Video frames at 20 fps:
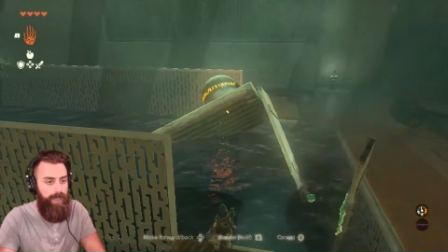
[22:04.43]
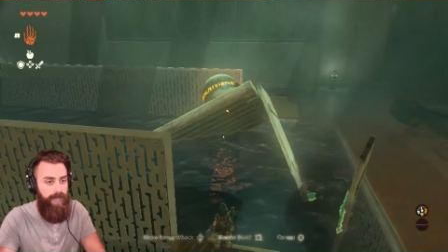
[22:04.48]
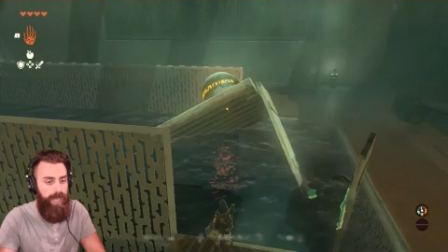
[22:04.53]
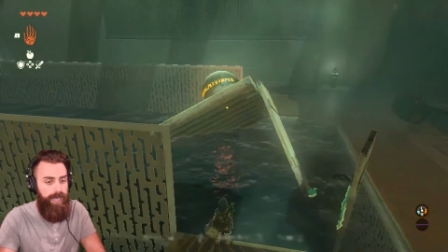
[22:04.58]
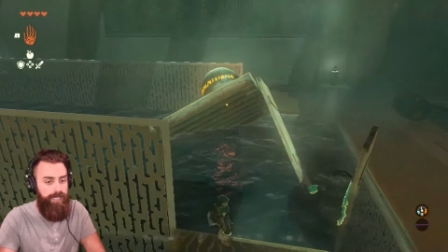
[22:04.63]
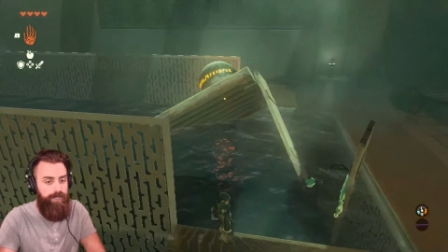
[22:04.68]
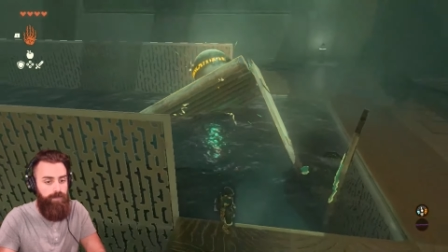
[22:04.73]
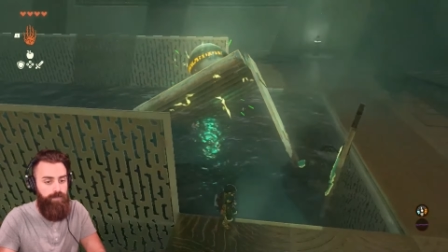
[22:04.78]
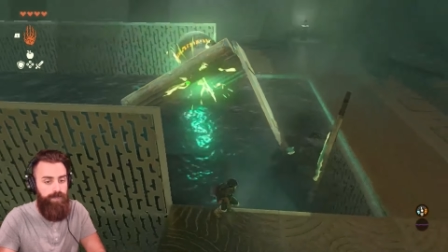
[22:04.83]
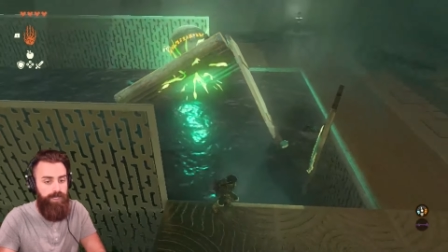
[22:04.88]

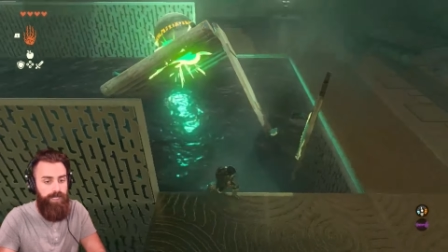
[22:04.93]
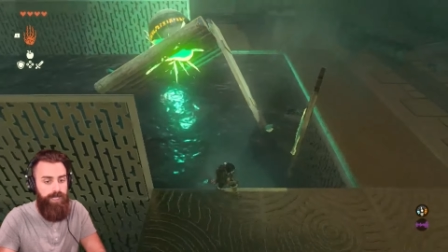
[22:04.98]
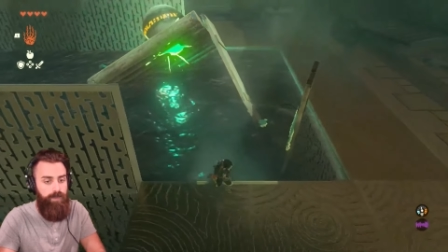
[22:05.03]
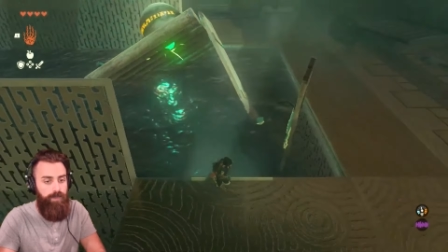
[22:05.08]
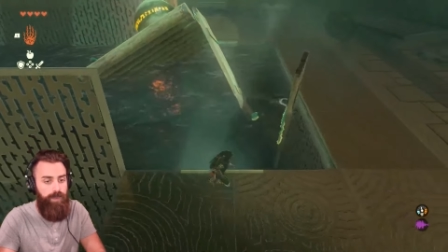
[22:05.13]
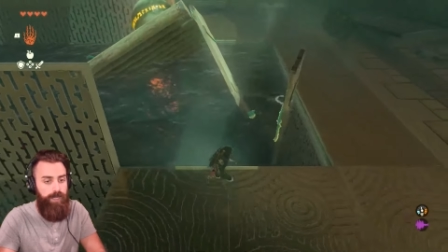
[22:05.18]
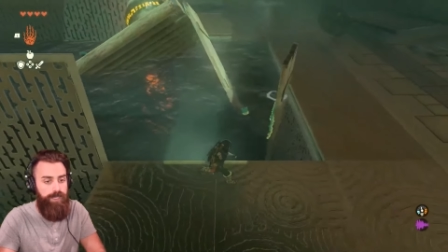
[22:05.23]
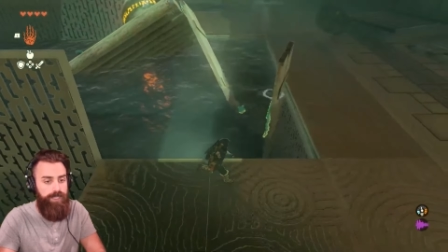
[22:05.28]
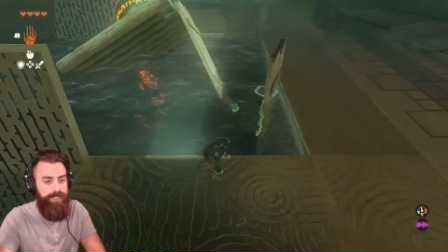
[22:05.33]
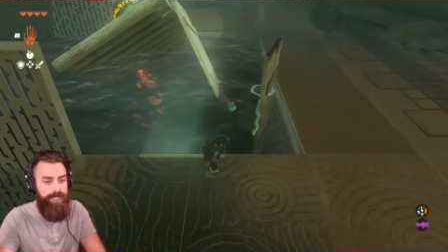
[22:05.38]
and it's really
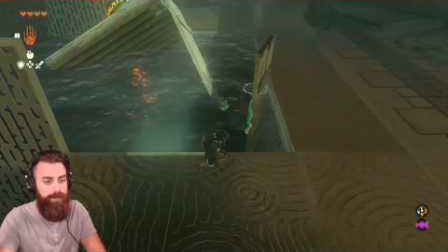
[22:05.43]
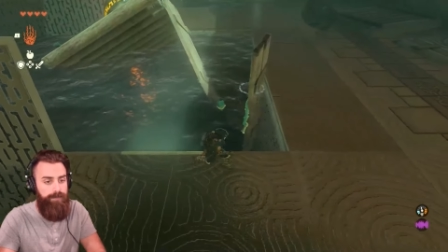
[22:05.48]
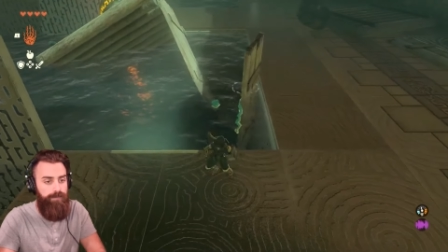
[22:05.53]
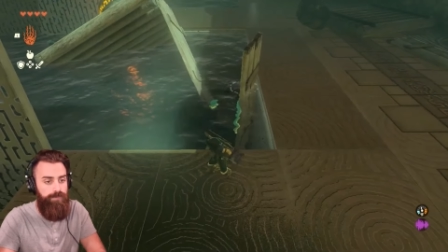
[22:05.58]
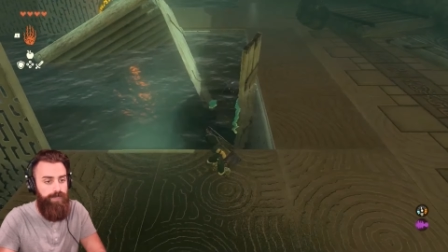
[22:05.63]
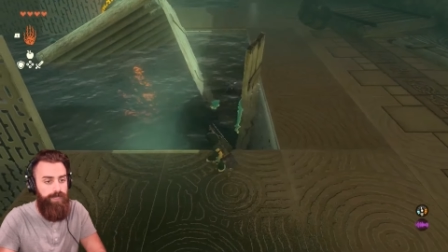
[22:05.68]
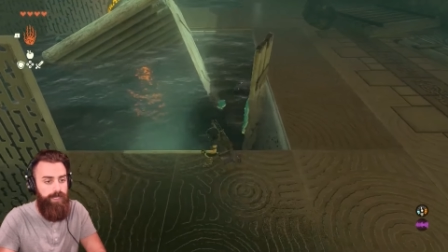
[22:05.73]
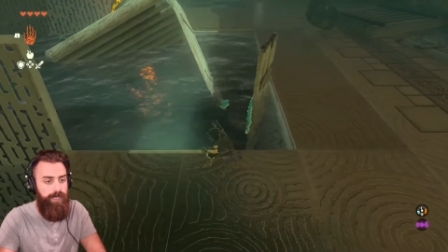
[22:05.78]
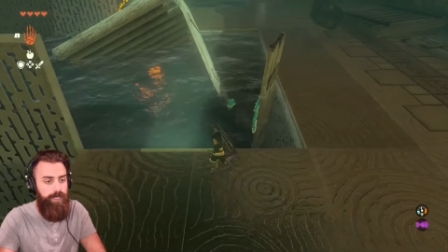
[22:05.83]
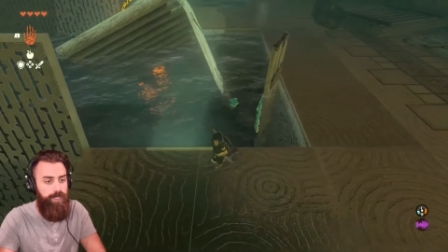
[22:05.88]
weird because I'm
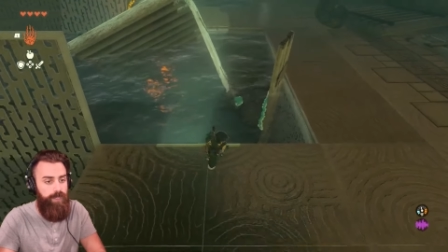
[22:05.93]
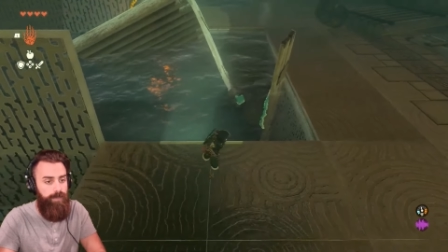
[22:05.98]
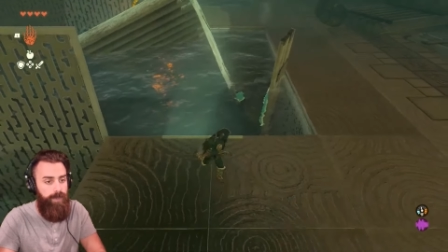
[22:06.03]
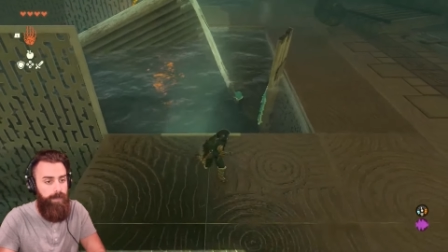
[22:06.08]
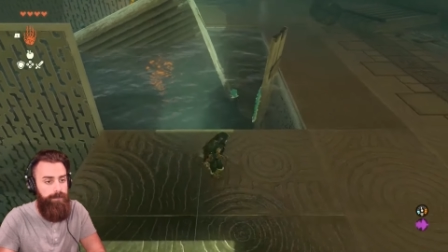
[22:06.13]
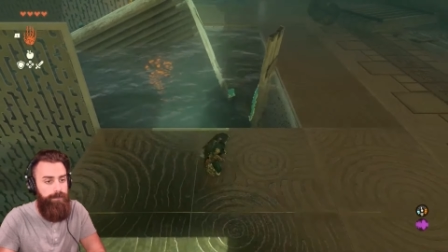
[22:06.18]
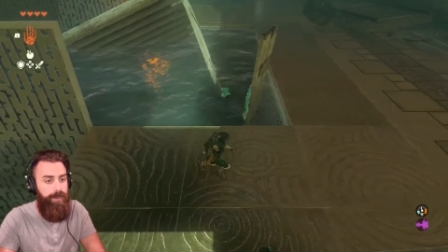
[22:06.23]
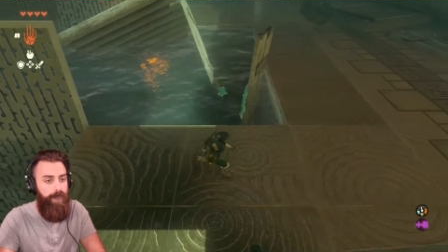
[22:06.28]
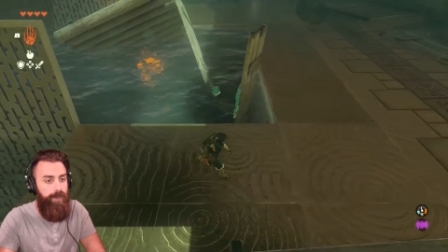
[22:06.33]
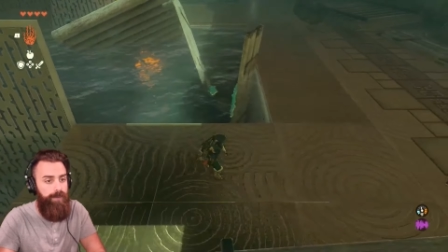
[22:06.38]
really good
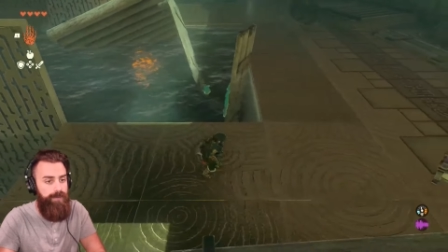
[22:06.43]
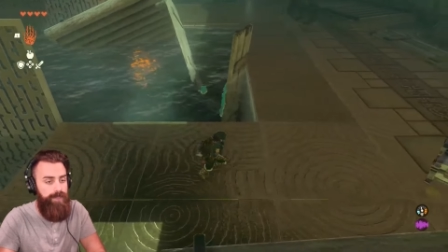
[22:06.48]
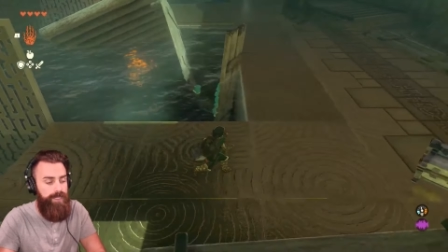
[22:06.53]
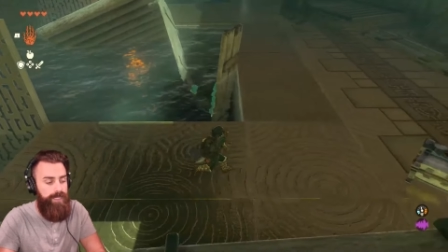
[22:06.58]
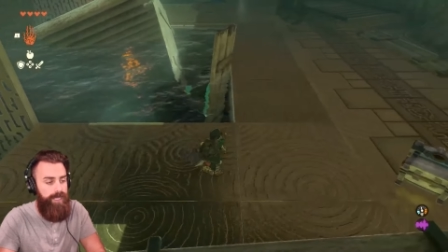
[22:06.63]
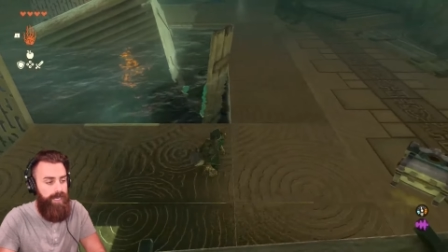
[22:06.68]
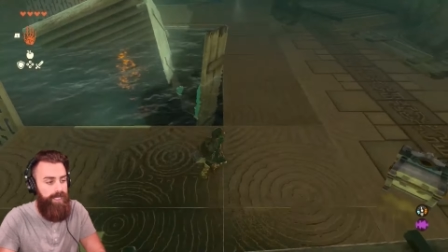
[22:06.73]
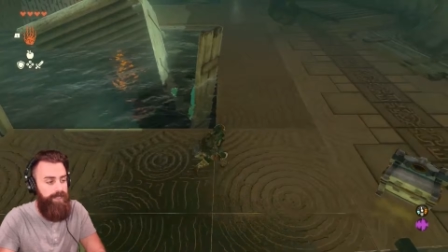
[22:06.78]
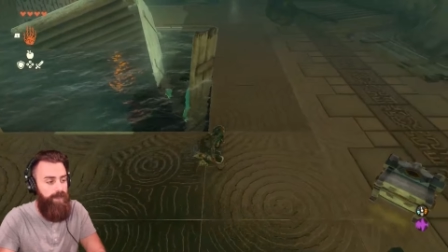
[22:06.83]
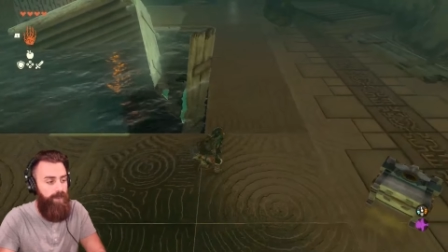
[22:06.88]
with boats
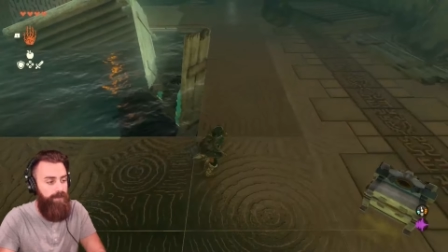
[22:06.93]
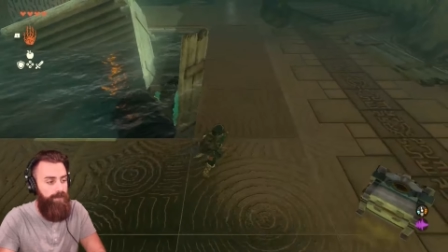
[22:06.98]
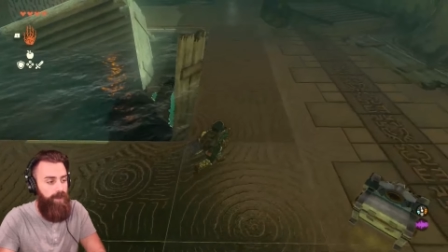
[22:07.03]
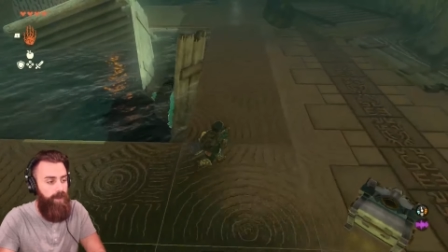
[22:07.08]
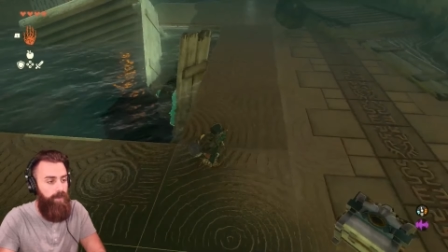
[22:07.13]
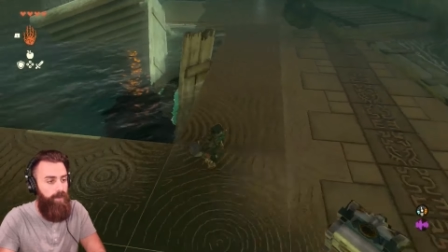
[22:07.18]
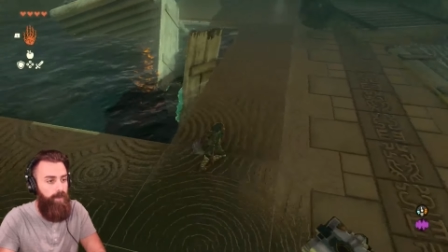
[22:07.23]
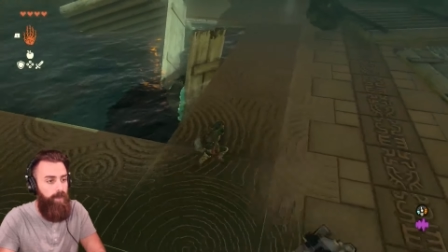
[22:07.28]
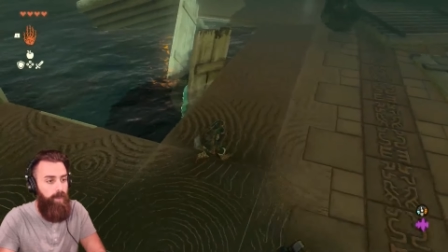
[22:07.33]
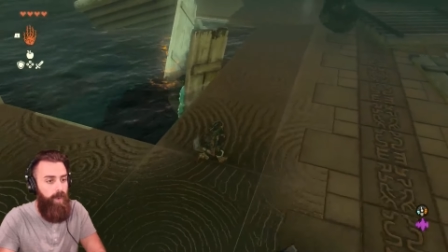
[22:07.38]
and I don't
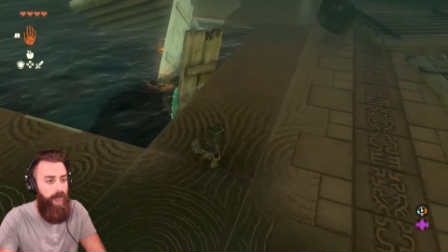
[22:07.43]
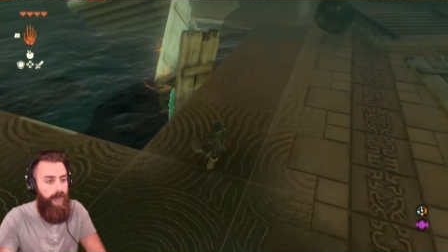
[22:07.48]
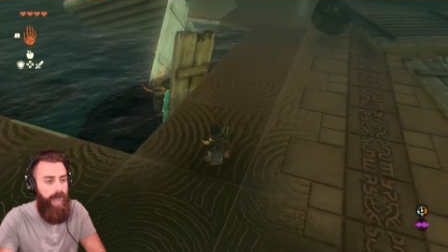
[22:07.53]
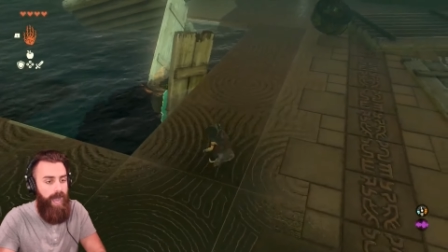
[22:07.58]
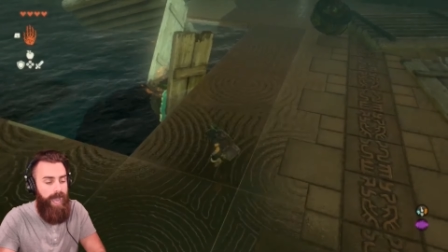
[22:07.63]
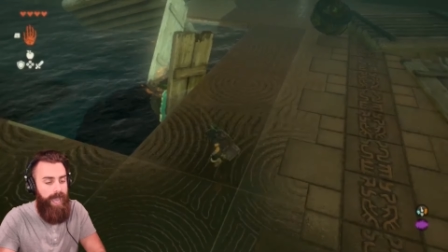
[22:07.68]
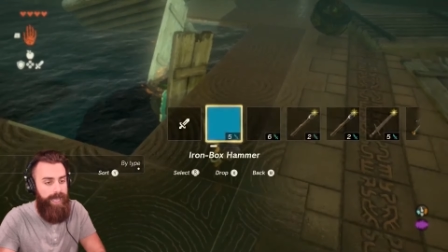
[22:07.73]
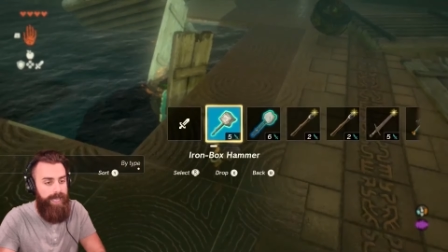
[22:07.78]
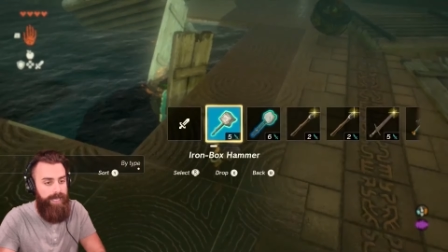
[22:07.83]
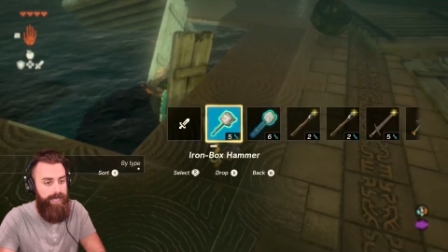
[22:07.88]
know
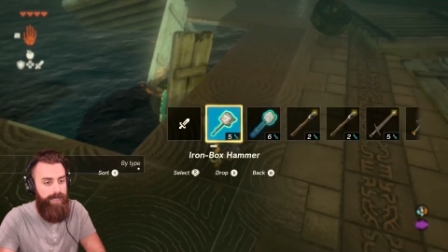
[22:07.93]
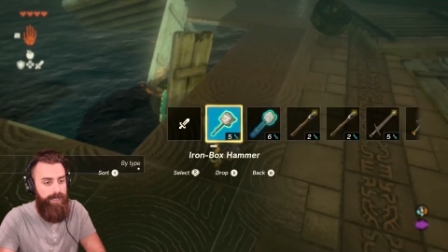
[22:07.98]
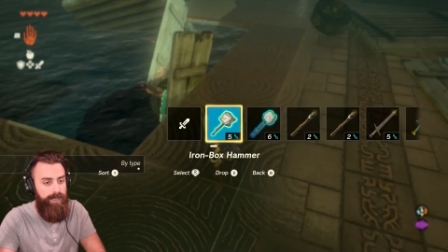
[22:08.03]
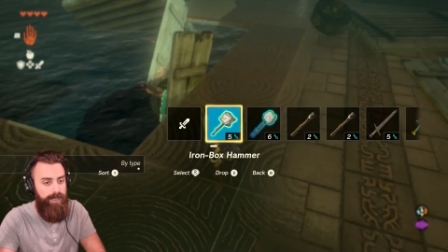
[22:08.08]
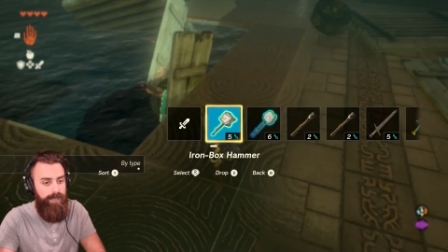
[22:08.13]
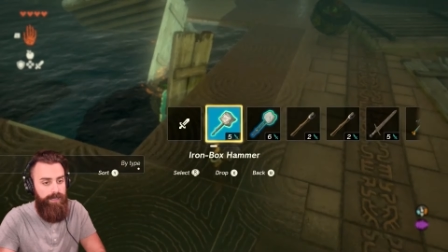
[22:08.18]
why,